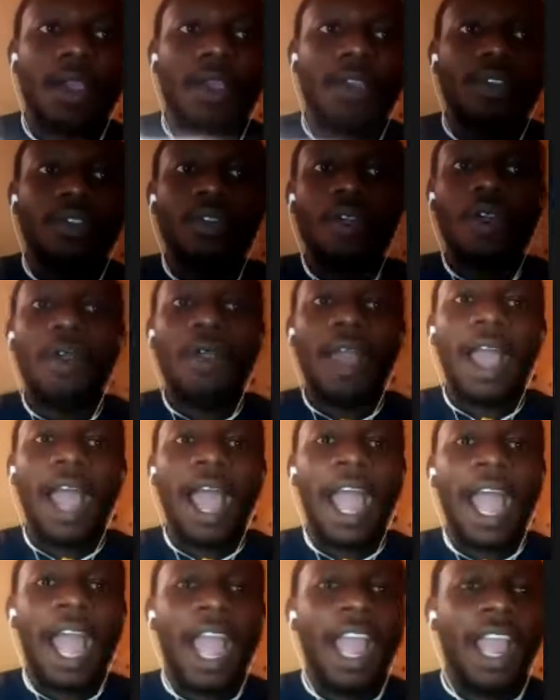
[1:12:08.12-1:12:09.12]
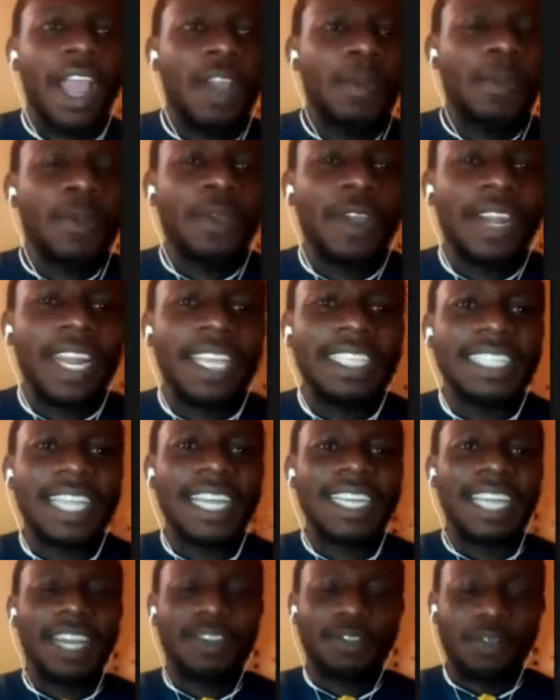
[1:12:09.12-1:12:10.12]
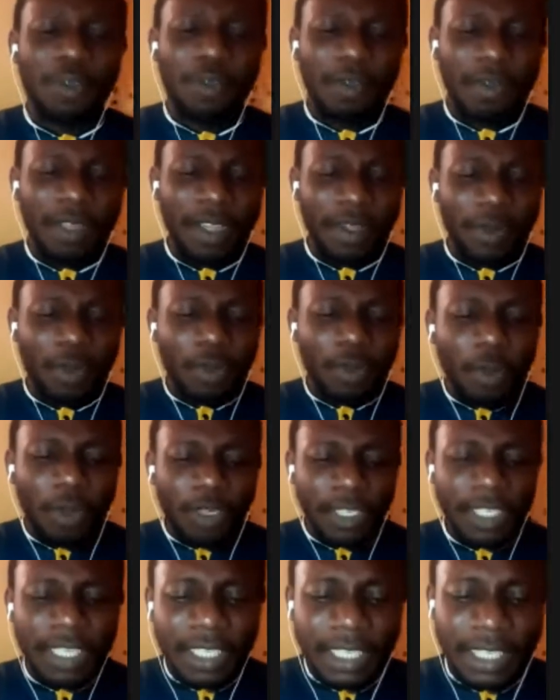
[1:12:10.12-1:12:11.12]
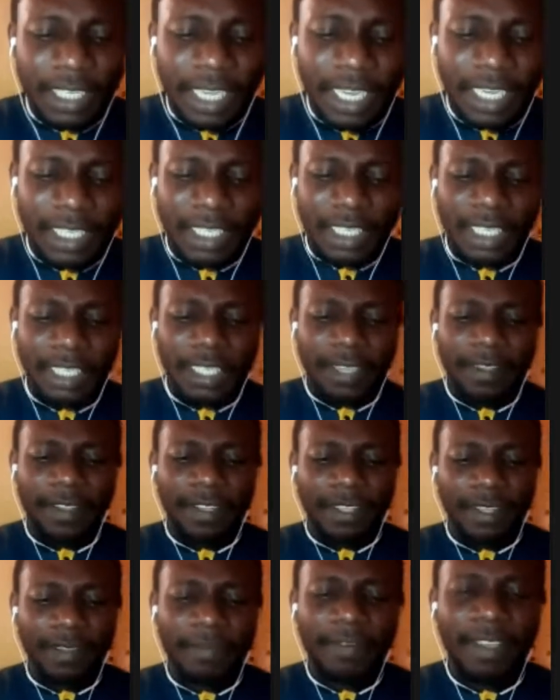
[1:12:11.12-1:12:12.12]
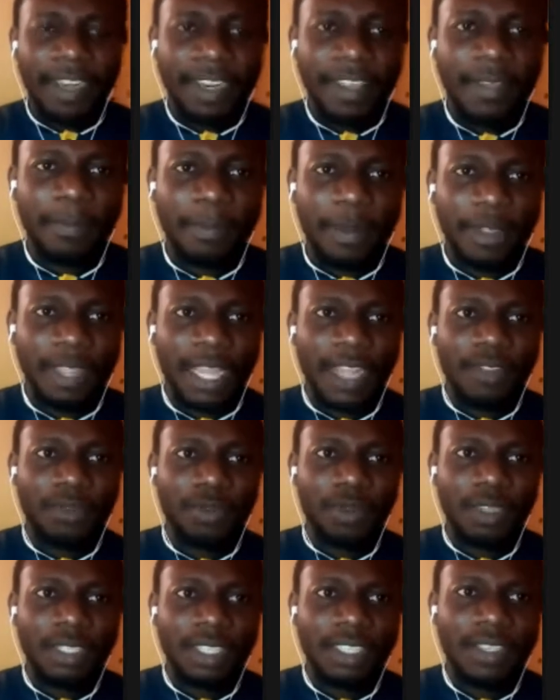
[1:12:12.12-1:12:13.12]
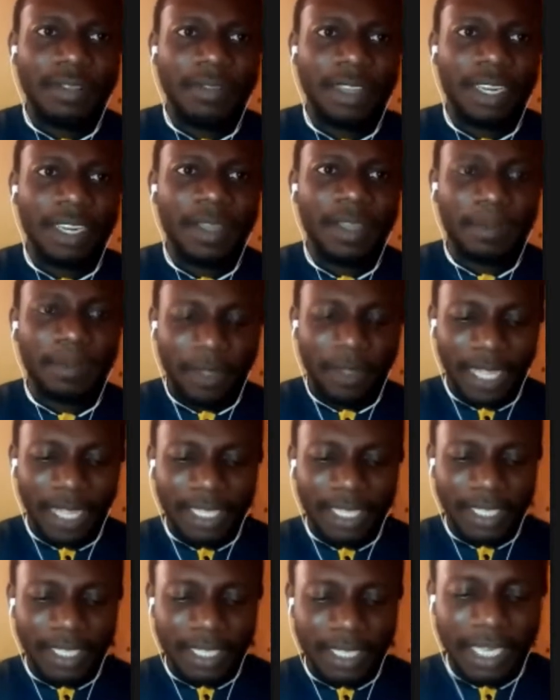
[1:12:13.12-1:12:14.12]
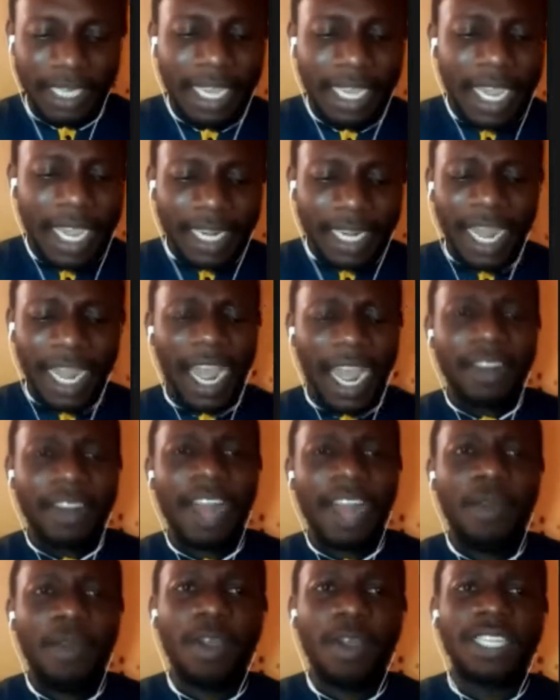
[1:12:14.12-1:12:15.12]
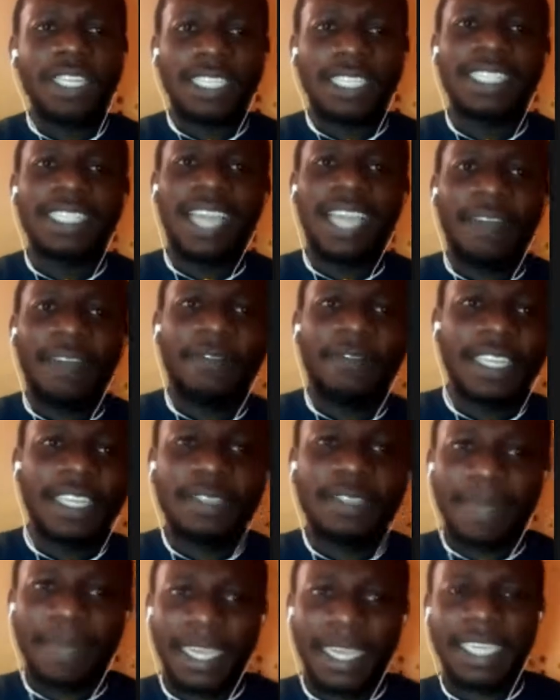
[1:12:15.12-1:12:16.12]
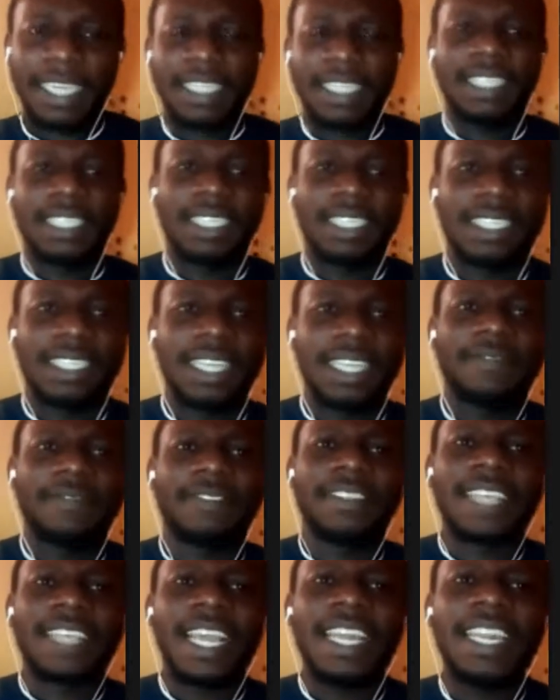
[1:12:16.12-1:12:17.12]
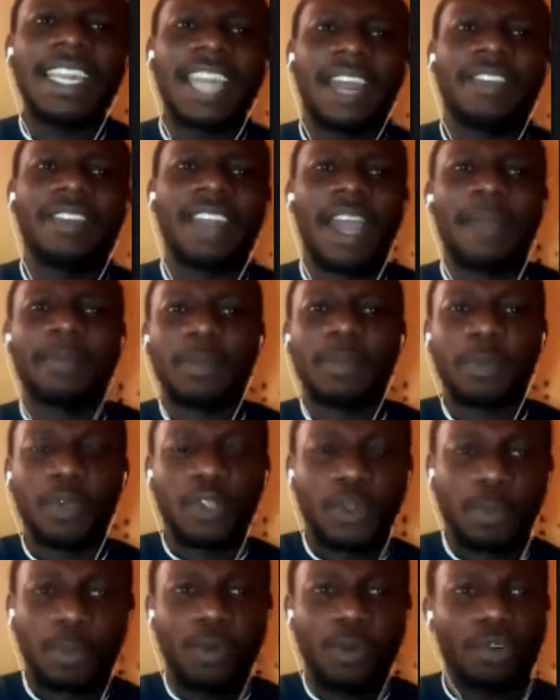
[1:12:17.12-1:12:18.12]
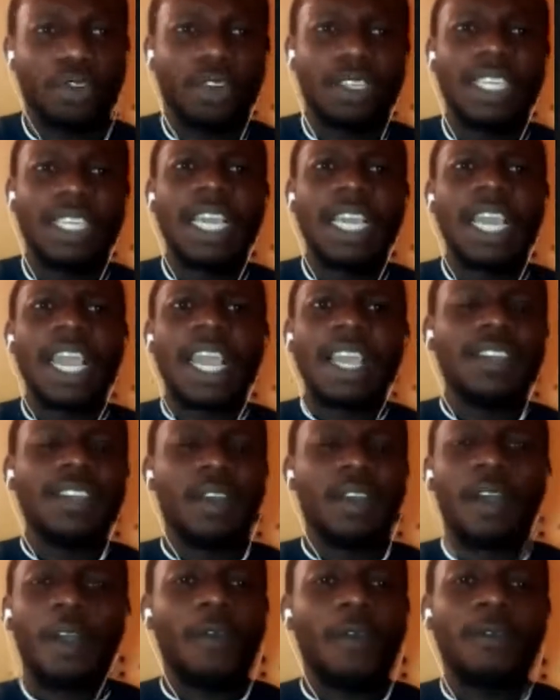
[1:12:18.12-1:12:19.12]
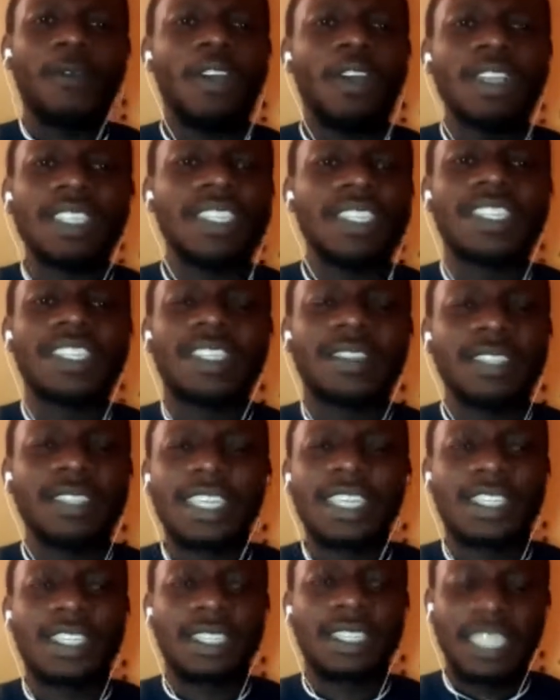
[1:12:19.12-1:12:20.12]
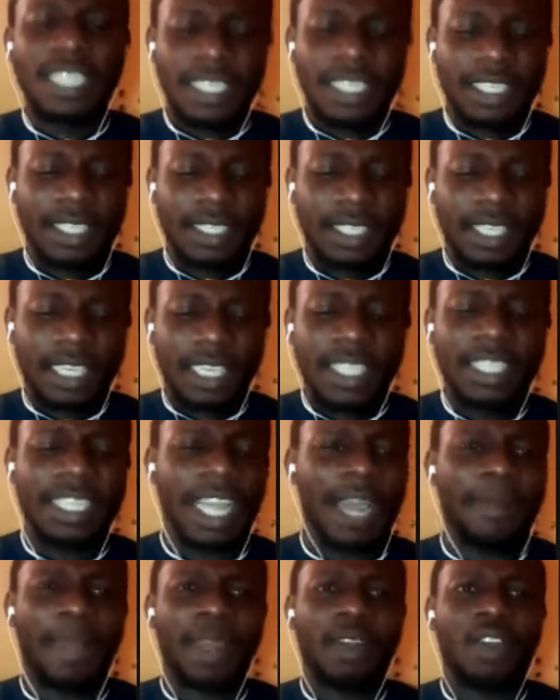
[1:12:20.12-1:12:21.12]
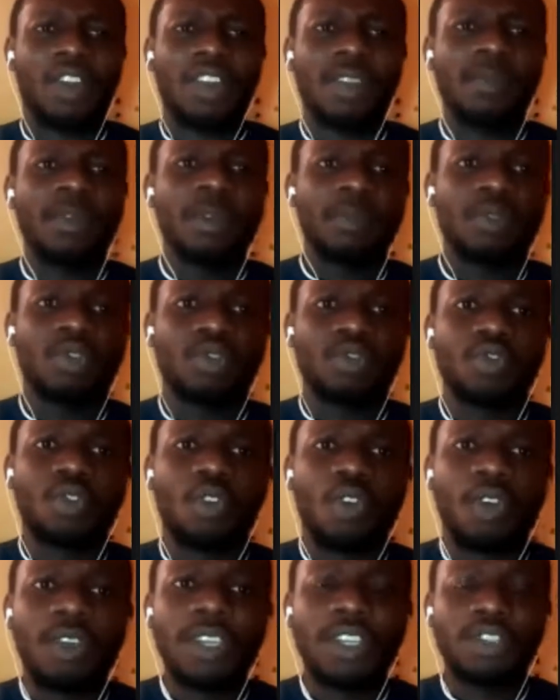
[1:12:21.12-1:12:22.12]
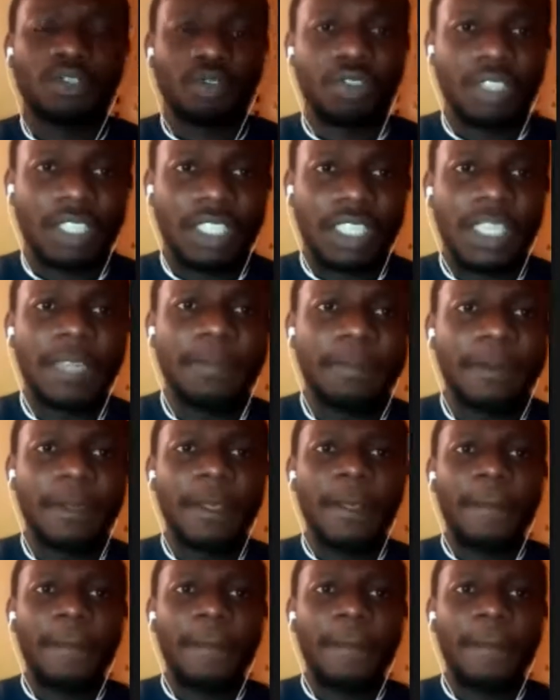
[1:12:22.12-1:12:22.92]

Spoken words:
So I hope you understand now. So closing sales is a very important what? It's a very important skill. Now another one is the affiliate marketing itself, selling another people's product. Of course, these skills I might not really be able to go into deep